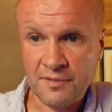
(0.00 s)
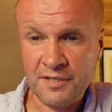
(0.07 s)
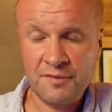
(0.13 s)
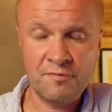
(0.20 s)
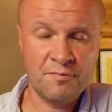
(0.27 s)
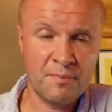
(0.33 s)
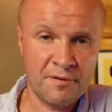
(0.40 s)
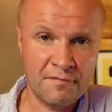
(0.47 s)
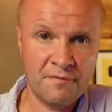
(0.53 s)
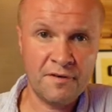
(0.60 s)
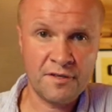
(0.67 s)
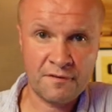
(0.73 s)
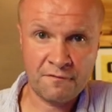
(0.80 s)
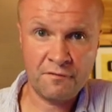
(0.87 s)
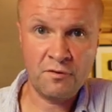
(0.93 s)
This was my
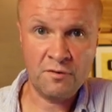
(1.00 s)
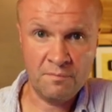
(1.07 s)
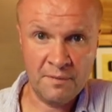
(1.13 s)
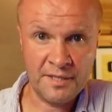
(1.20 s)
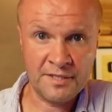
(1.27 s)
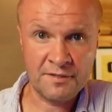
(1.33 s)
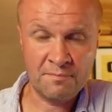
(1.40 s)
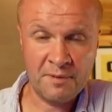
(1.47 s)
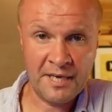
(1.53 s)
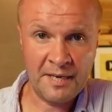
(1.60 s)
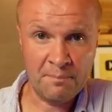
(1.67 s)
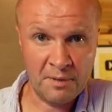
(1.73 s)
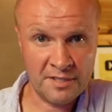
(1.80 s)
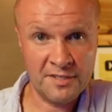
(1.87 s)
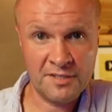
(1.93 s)
first full month
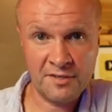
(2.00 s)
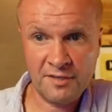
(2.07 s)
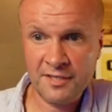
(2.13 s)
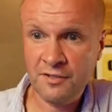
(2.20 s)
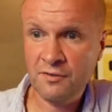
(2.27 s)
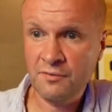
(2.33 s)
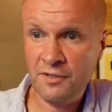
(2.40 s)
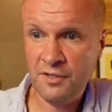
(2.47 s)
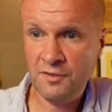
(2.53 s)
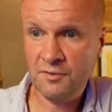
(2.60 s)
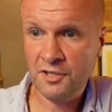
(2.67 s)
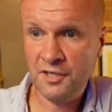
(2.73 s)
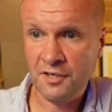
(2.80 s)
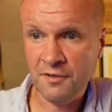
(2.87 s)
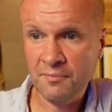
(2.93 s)
being monetized on
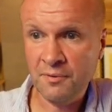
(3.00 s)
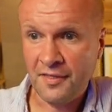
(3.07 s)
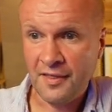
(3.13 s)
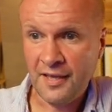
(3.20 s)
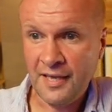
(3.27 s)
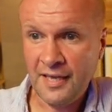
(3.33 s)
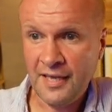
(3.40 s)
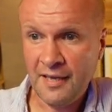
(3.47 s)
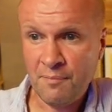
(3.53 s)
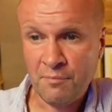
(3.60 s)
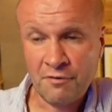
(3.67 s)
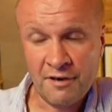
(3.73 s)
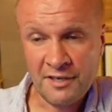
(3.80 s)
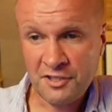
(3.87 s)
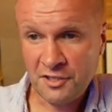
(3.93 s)
YouTube. The
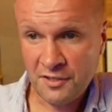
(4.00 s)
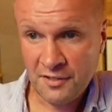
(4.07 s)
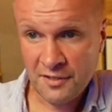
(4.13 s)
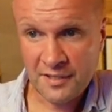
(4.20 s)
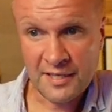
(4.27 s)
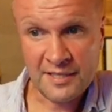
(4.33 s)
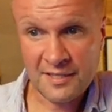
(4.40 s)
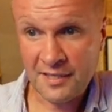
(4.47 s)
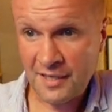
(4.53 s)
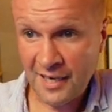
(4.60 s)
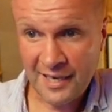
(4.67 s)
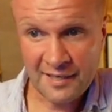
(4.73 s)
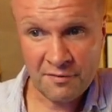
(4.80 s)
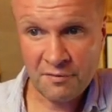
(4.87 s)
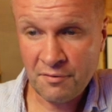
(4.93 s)
impressions, the
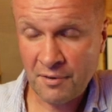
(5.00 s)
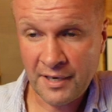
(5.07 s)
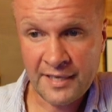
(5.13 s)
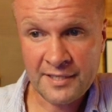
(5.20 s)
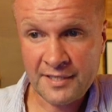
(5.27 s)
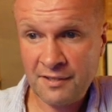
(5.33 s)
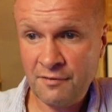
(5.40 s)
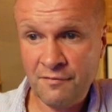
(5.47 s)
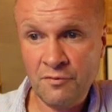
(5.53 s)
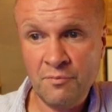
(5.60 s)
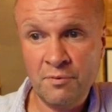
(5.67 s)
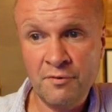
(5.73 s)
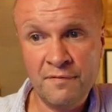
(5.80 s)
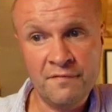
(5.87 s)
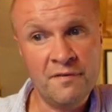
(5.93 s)
click-through rate is still
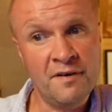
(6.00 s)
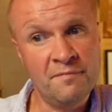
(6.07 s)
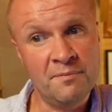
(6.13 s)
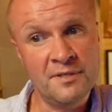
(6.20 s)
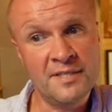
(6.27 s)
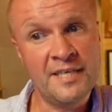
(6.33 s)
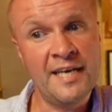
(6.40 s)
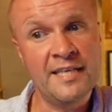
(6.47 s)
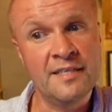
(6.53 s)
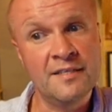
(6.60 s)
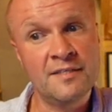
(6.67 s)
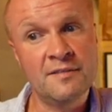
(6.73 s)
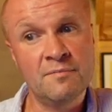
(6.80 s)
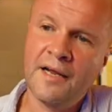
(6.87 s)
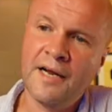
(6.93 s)

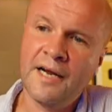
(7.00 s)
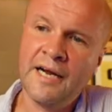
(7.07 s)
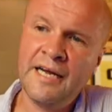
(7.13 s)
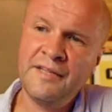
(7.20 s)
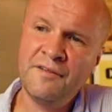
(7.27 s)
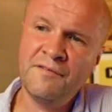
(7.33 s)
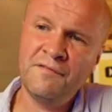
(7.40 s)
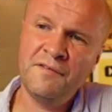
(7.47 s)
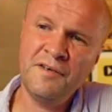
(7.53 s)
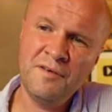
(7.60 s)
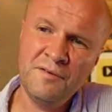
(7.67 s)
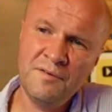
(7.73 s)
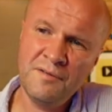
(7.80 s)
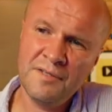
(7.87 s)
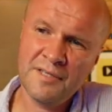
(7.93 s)
4.5%, and the
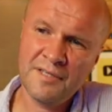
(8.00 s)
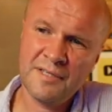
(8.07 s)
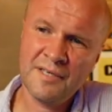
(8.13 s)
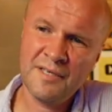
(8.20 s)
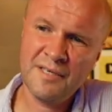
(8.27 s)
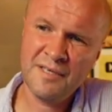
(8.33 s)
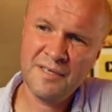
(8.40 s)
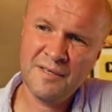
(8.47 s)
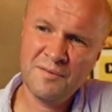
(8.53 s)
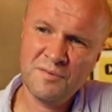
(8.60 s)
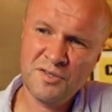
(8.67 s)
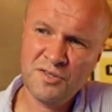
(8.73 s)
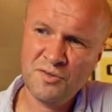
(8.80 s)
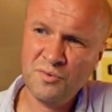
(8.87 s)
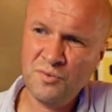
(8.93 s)
views are
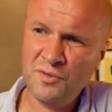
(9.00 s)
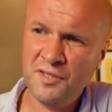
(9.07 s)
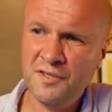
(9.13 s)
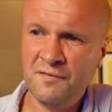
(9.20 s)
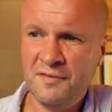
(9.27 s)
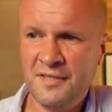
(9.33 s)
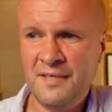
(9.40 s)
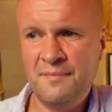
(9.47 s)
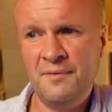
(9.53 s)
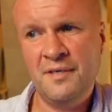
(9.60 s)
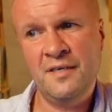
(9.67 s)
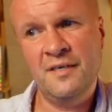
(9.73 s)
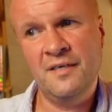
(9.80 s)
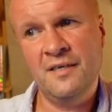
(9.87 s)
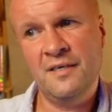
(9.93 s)
sort of
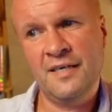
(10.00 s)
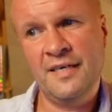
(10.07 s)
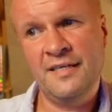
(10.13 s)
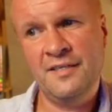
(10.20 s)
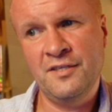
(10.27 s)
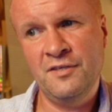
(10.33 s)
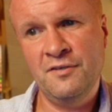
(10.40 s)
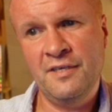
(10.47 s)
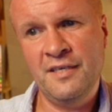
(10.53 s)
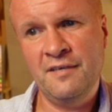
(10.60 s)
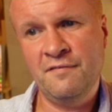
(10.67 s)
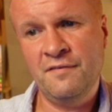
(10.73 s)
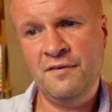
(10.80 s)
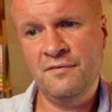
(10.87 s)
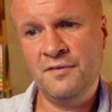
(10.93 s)
similar, and the
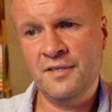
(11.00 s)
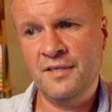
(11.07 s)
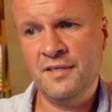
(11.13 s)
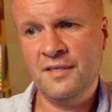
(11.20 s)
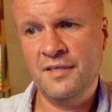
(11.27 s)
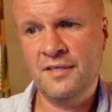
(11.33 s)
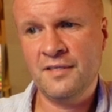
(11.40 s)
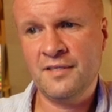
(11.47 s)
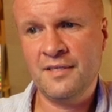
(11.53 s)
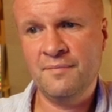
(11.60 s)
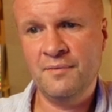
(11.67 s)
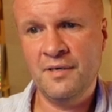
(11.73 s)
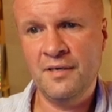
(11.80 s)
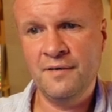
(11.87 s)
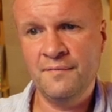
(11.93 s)
unique views are
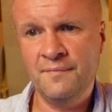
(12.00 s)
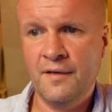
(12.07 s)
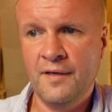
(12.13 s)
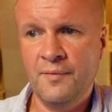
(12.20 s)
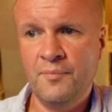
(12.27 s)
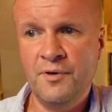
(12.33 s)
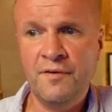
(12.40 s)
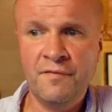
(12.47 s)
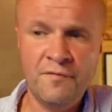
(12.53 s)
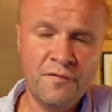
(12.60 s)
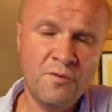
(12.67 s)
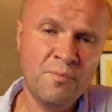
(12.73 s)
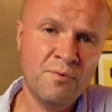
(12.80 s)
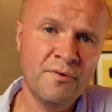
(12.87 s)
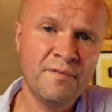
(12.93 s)
similar. But a
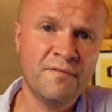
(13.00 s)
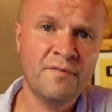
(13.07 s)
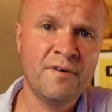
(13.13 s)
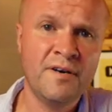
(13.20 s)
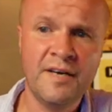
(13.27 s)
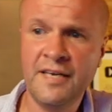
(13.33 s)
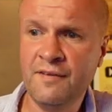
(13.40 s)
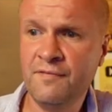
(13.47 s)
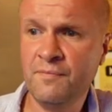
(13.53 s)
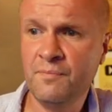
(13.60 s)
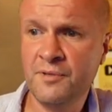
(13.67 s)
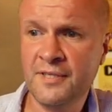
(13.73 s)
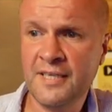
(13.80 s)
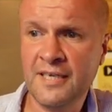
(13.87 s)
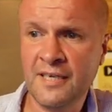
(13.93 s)

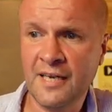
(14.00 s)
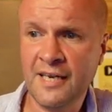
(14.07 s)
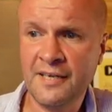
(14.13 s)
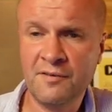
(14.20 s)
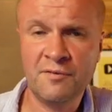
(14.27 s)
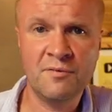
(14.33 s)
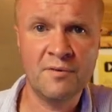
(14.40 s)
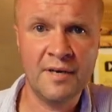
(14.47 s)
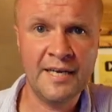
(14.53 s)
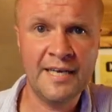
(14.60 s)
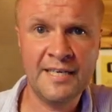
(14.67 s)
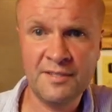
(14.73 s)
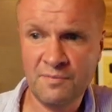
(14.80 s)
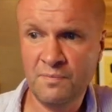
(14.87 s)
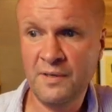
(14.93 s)
4.5% click-through rate
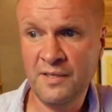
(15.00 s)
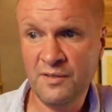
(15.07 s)
is